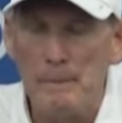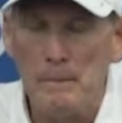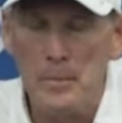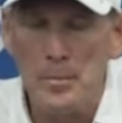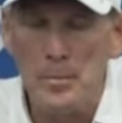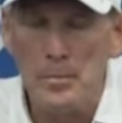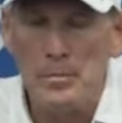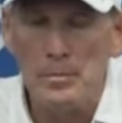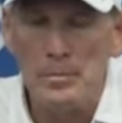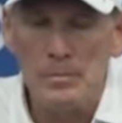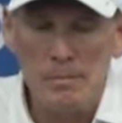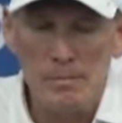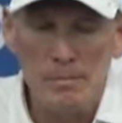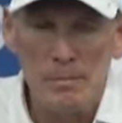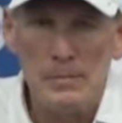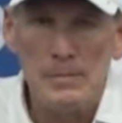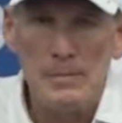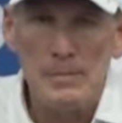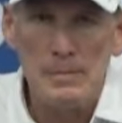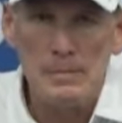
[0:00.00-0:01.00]

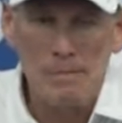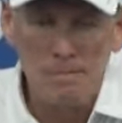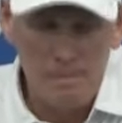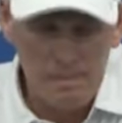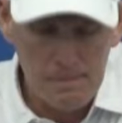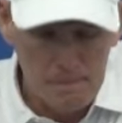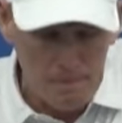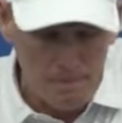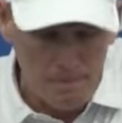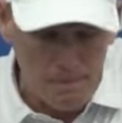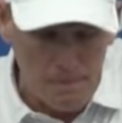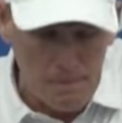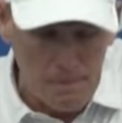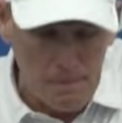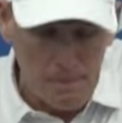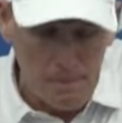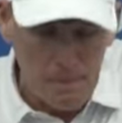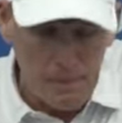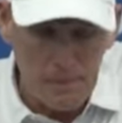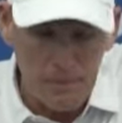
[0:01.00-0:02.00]

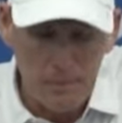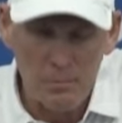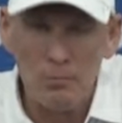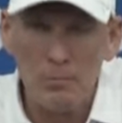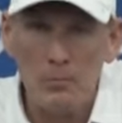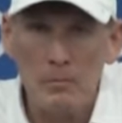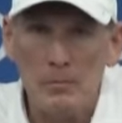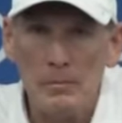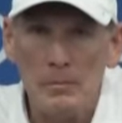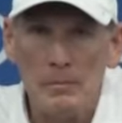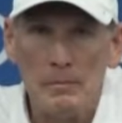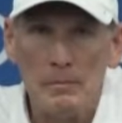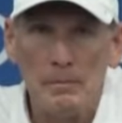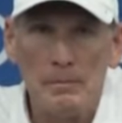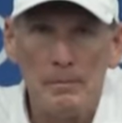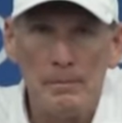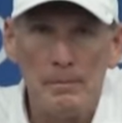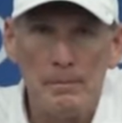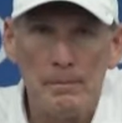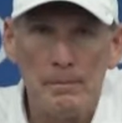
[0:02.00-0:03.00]

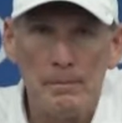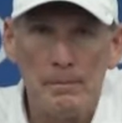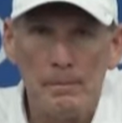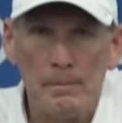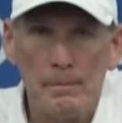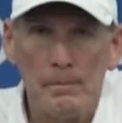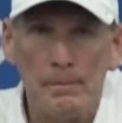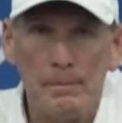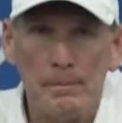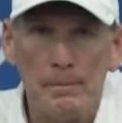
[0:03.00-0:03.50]
(no one is talking)